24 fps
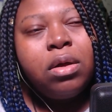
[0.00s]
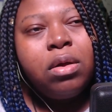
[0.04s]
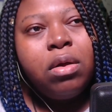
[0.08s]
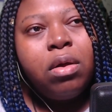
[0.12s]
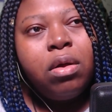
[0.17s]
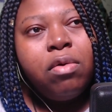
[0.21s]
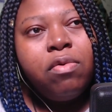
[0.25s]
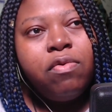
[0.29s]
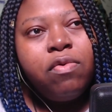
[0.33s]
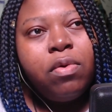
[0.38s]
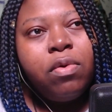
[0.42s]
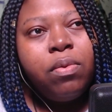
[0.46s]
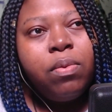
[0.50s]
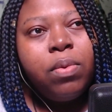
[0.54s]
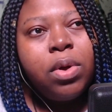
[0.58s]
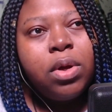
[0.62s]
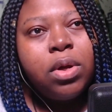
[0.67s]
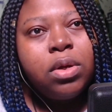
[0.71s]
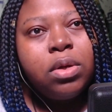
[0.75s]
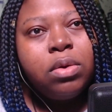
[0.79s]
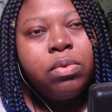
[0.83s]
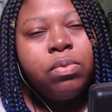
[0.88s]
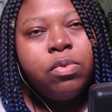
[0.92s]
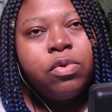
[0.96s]
Alpha
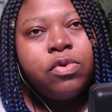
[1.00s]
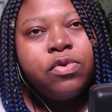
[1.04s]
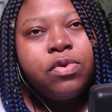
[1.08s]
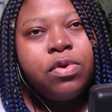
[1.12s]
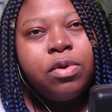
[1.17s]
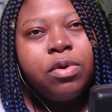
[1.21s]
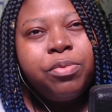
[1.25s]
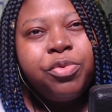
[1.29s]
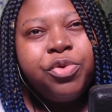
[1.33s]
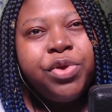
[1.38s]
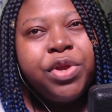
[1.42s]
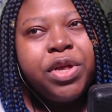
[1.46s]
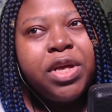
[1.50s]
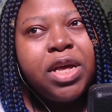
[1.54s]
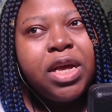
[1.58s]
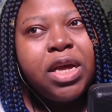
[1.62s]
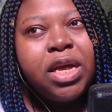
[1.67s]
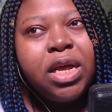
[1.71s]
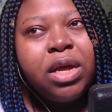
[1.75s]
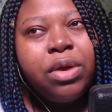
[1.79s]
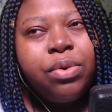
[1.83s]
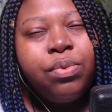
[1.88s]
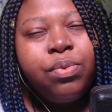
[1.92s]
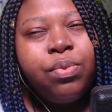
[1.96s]
One was
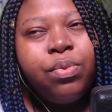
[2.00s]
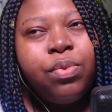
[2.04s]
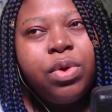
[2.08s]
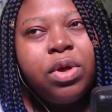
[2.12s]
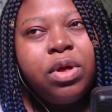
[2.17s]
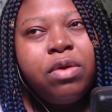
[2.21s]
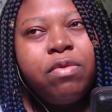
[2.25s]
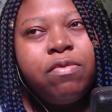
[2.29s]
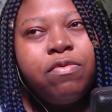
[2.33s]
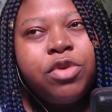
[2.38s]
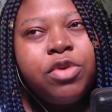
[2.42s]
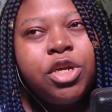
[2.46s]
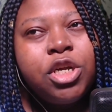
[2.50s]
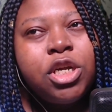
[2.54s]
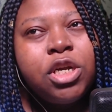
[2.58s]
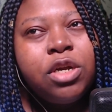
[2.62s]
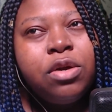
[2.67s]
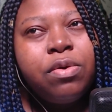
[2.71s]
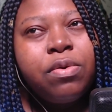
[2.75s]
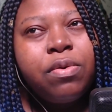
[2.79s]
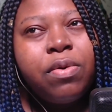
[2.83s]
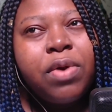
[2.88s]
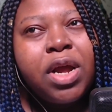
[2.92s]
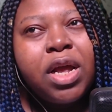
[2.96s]
communicating with
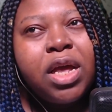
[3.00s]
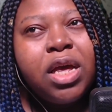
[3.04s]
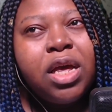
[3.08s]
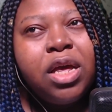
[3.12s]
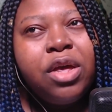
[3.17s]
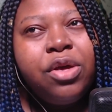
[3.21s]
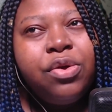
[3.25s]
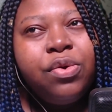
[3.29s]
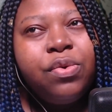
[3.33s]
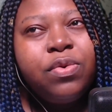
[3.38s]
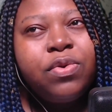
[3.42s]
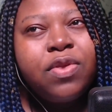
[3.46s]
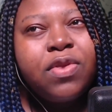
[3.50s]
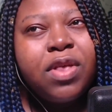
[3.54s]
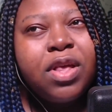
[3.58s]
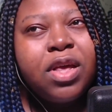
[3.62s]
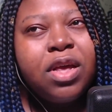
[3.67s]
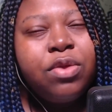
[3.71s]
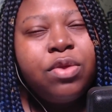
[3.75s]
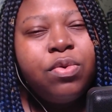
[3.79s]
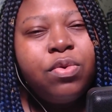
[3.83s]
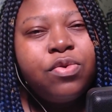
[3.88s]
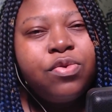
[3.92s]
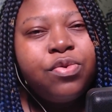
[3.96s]
Shigaraki
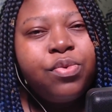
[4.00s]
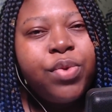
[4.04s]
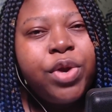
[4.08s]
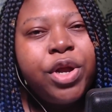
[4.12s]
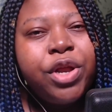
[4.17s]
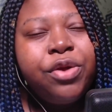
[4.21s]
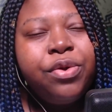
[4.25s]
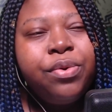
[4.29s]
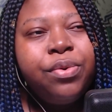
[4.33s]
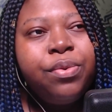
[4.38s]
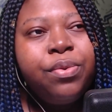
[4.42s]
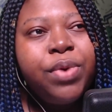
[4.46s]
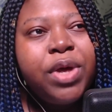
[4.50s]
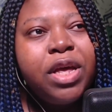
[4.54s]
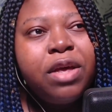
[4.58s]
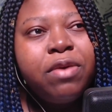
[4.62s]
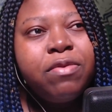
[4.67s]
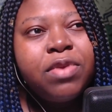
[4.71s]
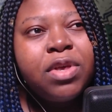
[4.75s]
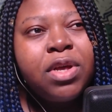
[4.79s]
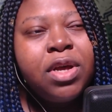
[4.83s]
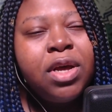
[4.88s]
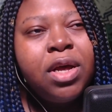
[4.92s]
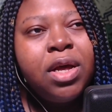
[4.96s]
using those radio
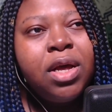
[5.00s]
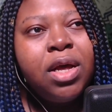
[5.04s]
waves,